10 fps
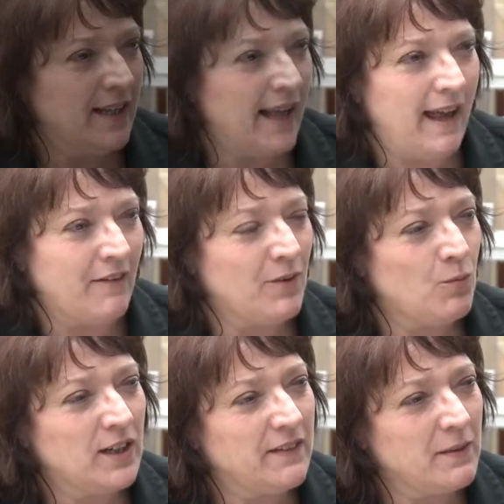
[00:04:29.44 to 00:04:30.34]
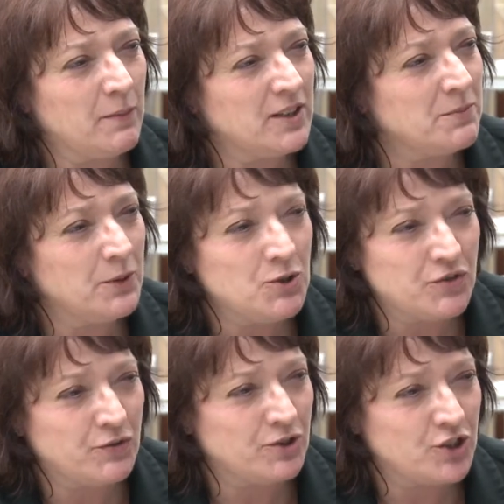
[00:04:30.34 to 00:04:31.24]
live in one of the most
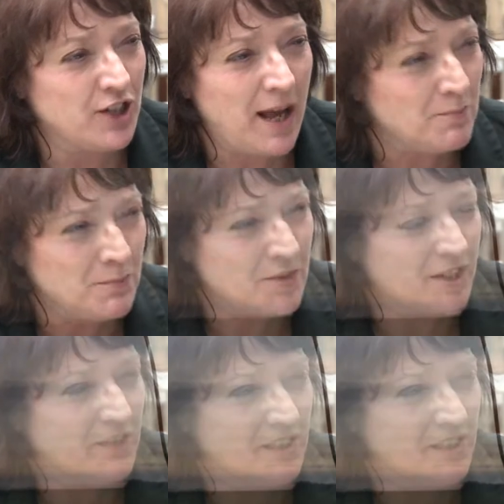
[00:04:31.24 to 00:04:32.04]
beautiful gems of